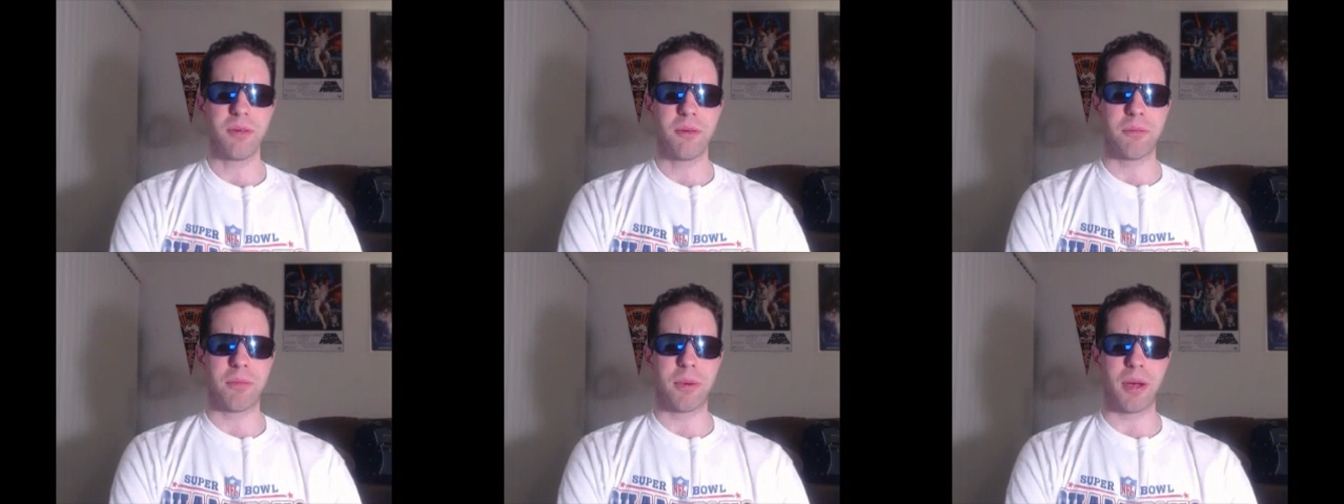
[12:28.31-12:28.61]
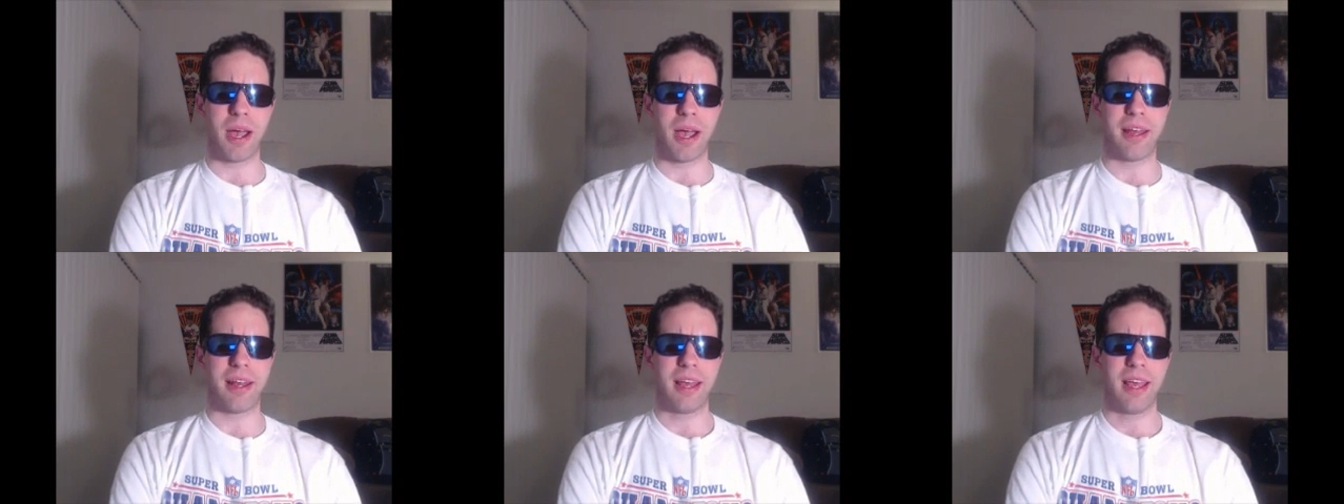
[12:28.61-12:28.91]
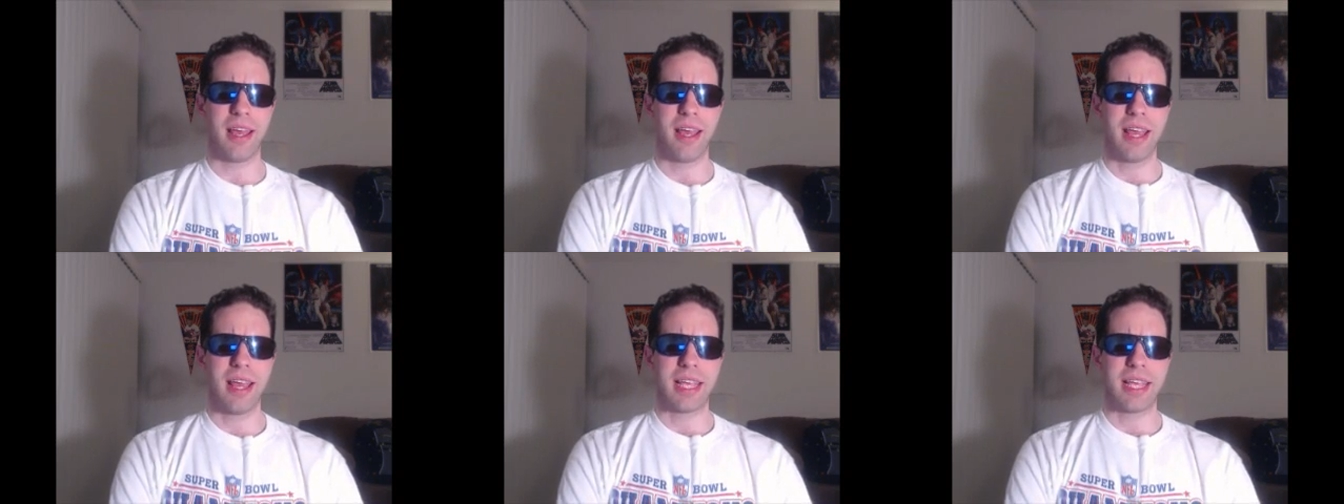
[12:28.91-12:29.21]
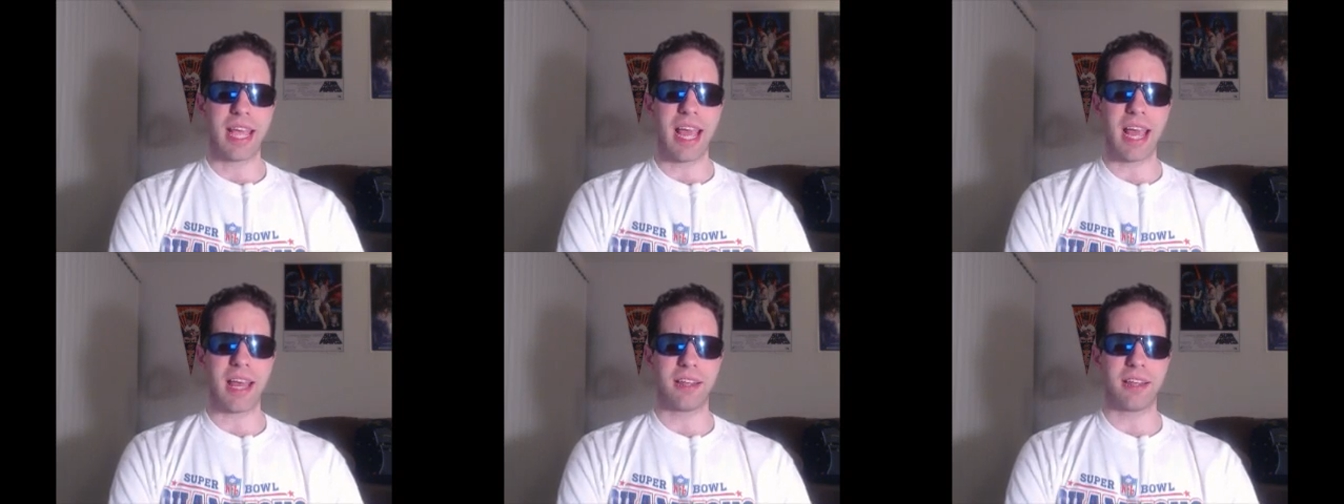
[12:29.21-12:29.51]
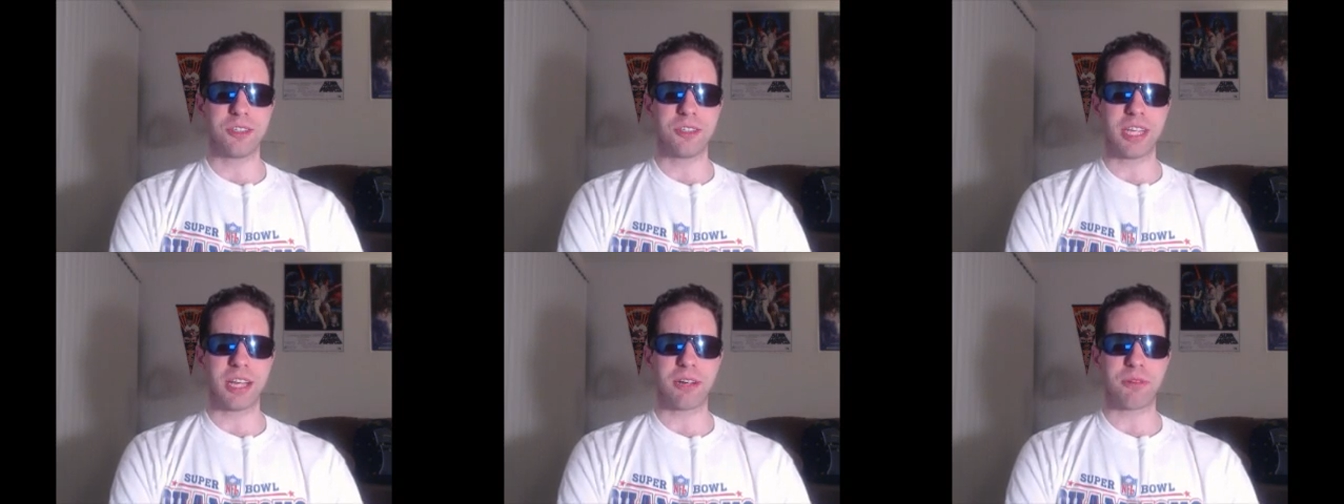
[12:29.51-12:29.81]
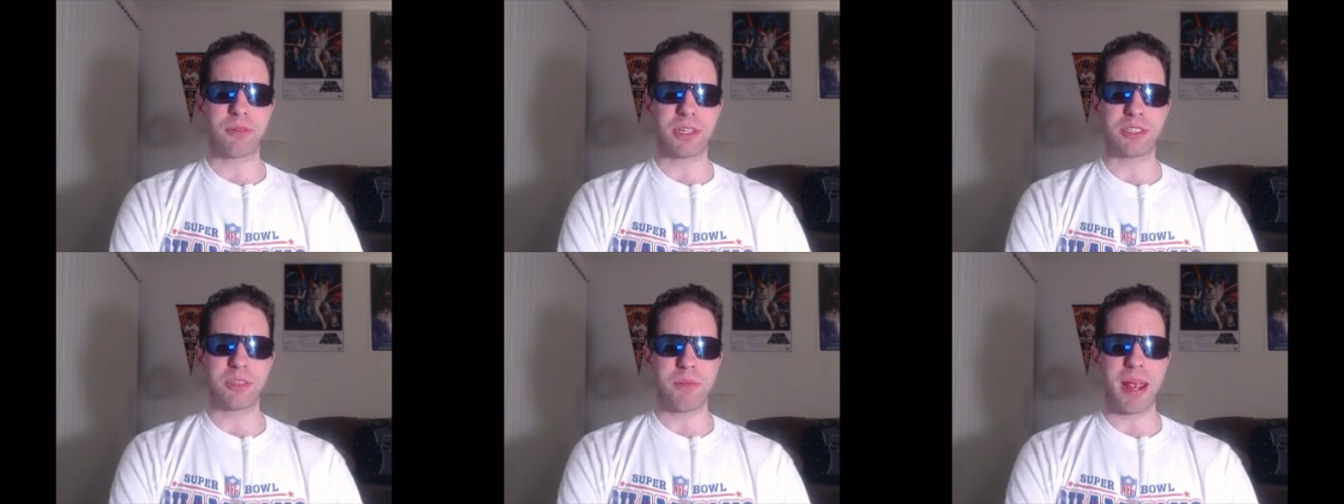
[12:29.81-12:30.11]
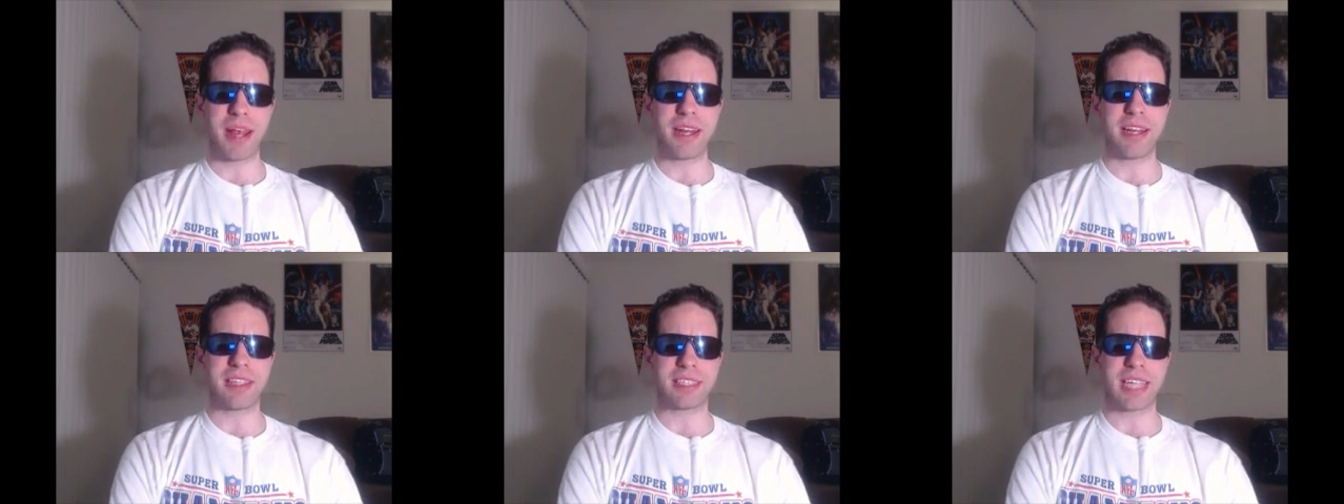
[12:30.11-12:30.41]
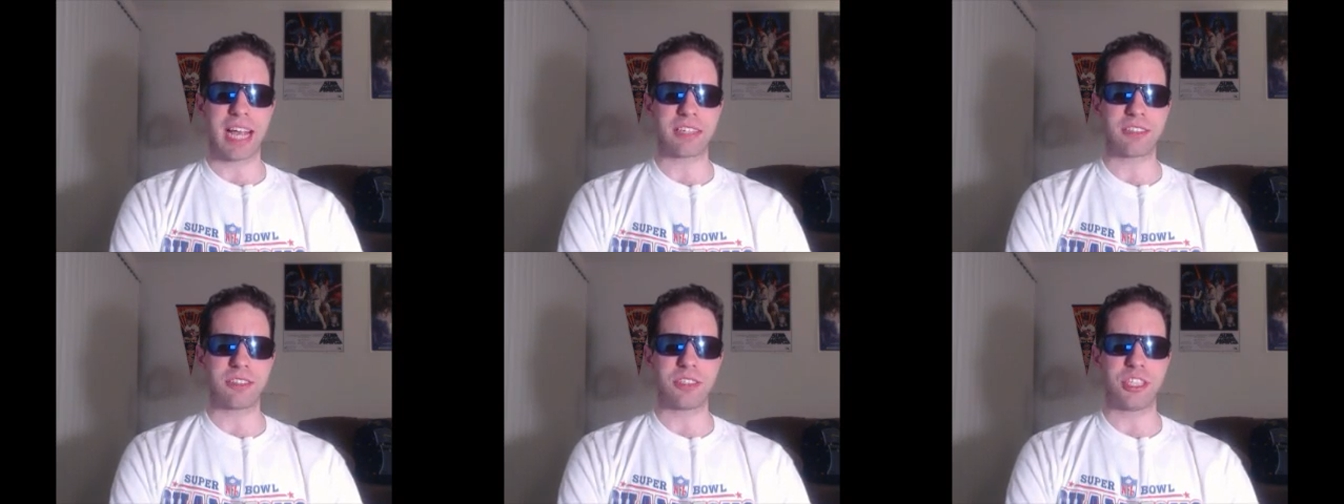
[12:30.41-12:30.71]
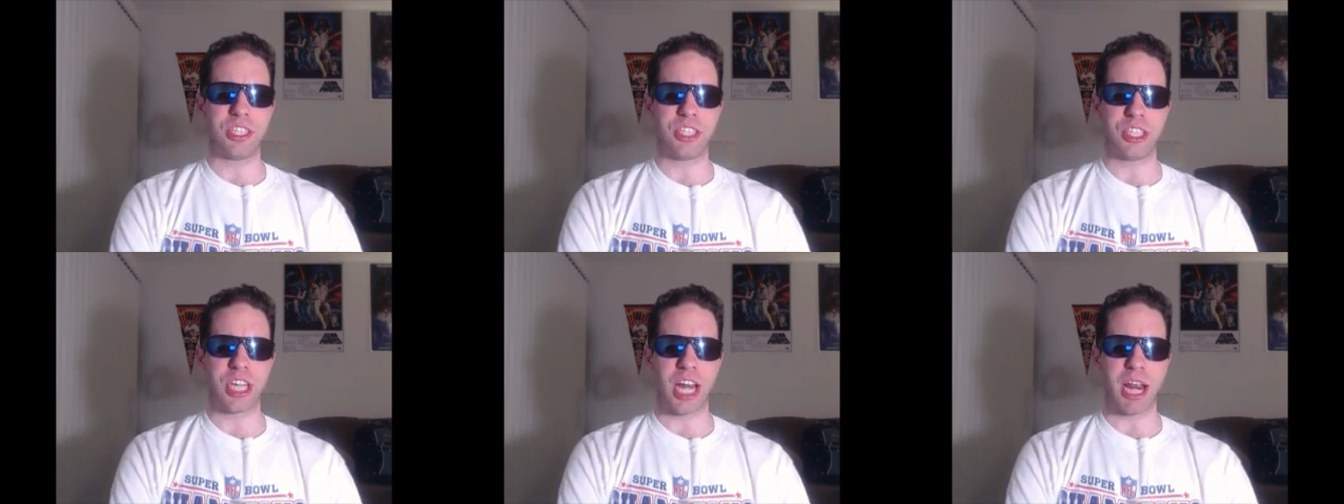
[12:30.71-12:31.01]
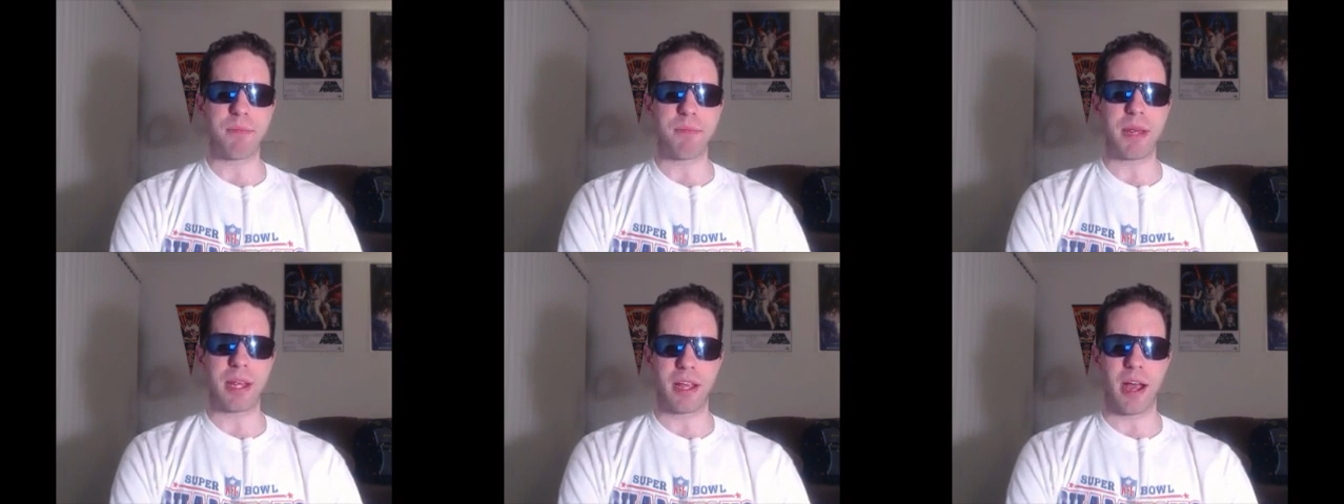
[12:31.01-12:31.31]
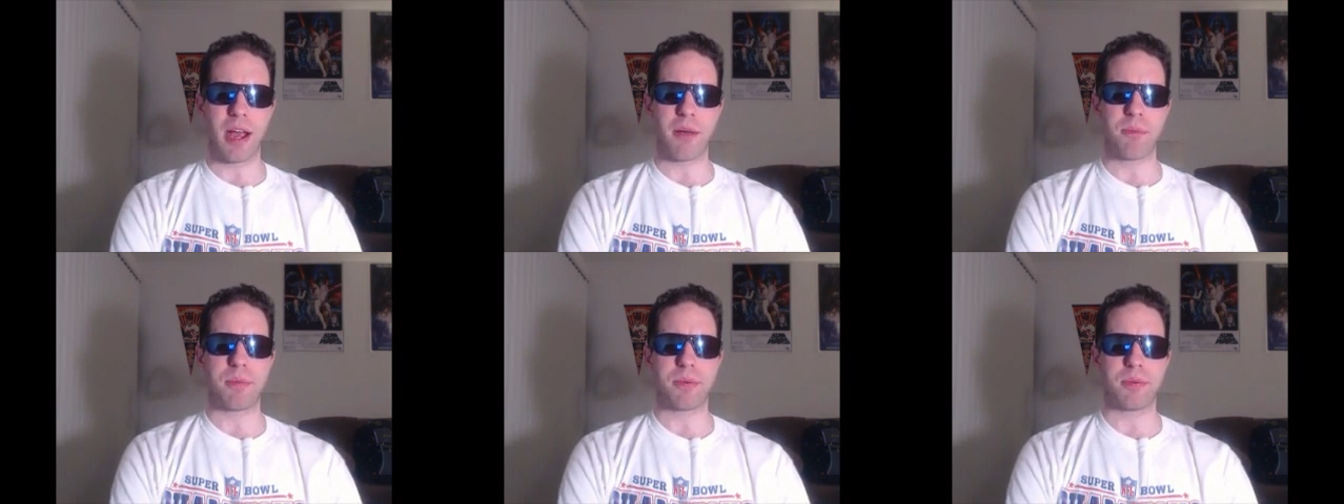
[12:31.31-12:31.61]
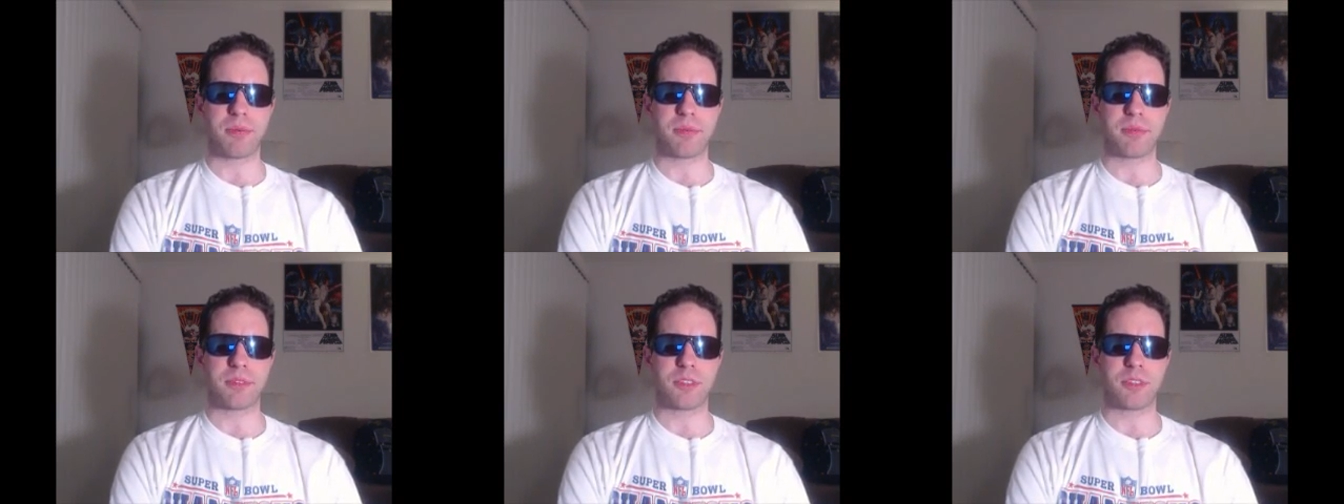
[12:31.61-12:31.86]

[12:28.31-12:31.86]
But yeah, it looks like WrestleMania is actually shaping up